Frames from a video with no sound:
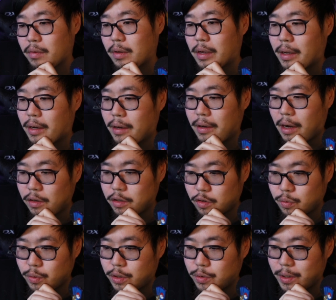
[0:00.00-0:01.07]
then I'll
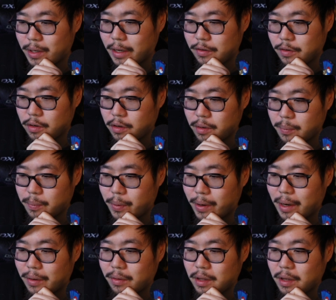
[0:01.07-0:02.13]
just retreat next turn,
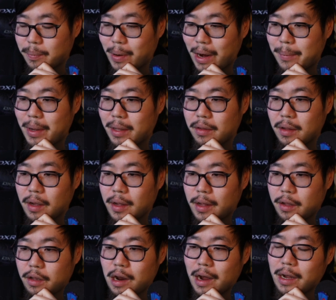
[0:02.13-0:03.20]
bring out the Primate,
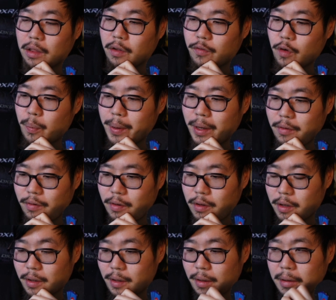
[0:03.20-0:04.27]
knock out the Vulpix,
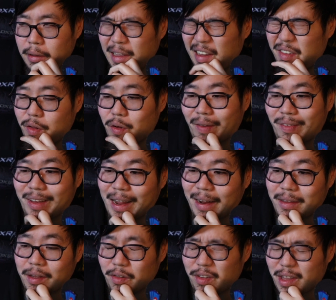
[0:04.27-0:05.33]
If they do have the
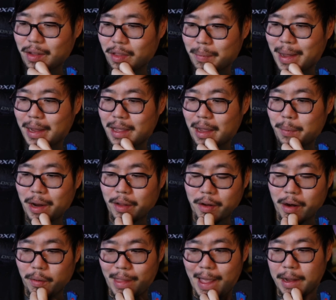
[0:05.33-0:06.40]
Ninetales, they kill the Mankey. I bring out the
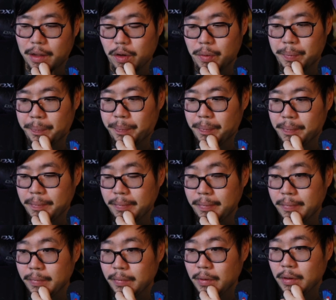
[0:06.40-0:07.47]
Aerodactyl.
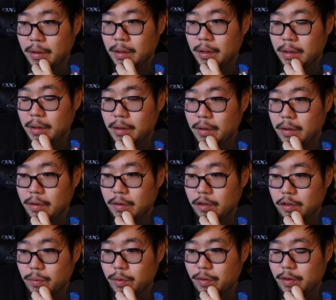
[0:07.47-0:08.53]

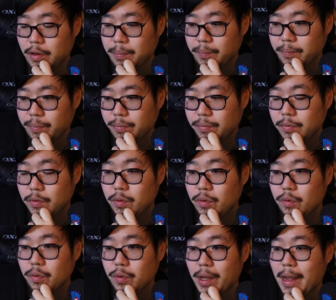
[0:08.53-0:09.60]
So we'll see.
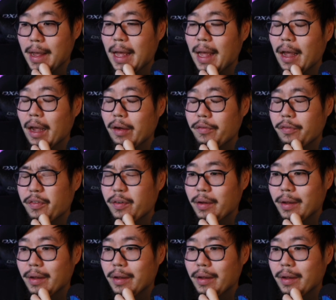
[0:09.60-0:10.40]
Do they have